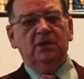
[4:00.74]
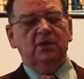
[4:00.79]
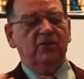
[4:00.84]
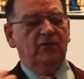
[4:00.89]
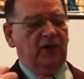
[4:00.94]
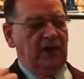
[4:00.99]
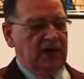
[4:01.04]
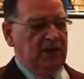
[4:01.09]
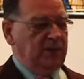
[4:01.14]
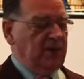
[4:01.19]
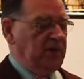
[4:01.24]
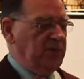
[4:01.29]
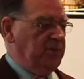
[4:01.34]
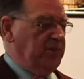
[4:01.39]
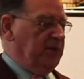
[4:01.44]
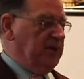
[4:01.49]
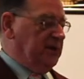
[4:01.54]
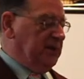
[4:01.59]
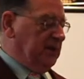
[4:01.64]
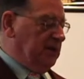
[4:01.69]
you've read about
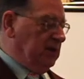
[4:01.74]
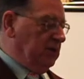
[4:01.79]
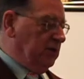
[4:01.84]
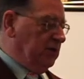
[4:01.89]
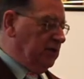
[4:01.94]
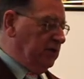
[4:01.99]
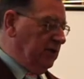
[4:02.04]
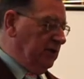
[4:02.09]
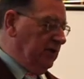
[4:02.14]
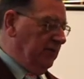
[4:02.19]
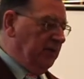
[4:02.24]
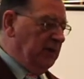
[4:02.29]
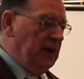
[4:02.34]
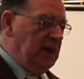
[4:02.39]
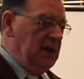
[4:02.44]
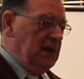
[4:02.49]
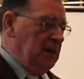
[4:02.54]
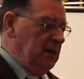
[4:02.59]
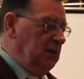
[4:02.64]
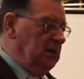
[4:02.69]
persecution,
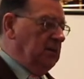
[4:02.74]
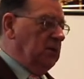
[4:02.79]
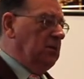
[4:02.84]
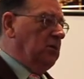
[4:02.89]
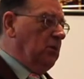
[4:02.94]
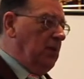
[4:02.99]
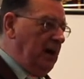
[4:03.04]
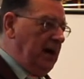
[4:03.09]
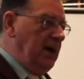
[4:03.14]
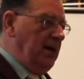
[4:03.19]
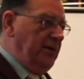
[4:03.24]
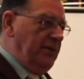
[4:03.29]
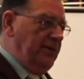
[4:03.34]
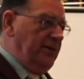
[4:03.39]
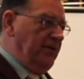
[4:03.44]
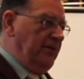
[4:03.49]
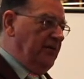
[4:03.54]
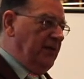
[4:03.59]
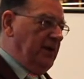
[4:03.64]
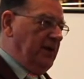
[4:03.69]
you're aware
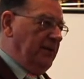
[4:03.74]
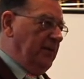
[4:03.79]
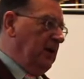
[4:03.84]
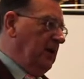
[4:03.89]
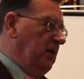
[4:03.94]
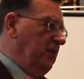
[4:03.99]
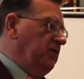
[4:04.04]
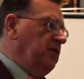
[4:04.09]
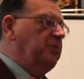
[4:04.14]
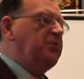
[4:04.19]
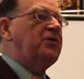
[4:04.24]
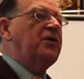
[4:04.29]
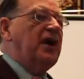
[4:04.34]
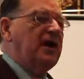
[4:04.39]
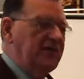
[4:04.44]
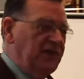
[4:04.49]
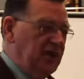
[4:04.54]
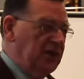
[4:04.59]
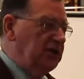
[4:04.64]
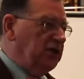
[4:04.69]
of the
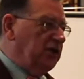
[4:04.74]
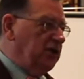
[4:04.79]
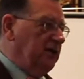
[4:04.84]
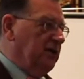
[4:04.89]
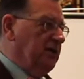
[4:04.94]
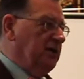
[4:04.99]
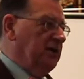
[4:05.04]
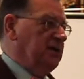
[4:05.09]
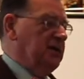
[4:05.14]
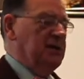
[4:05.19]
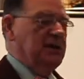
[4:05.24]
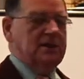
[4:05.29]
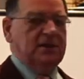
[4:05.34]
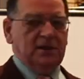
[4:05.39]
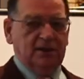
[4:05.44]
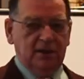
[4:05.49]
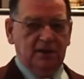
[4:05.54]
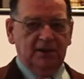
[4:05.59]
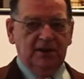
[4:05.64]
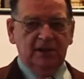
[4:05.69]
privations
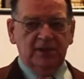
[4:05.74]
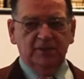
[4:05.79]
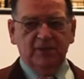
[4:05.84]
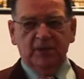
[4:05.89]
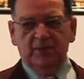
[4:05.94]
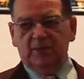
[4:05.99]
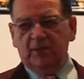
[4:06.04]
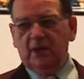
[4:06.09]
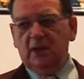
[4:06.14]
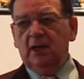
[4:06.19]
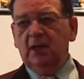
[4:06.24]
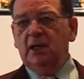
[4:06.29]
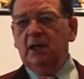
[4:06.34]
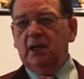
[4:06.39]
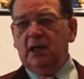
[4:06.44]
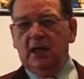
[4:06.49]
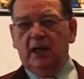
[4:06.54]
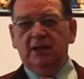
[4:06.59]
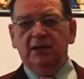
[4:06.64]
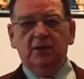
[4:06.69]
that these people
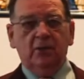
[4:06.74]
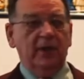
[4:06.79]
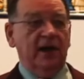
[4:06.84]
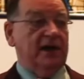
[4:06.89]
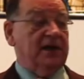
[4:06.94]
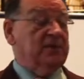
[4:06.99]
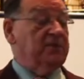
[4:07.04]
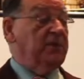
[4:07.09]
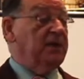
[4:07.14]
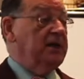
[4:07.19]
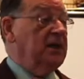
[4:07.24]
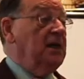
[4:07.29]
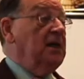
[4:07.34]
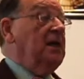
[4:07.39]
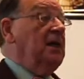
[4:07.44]
underwent, but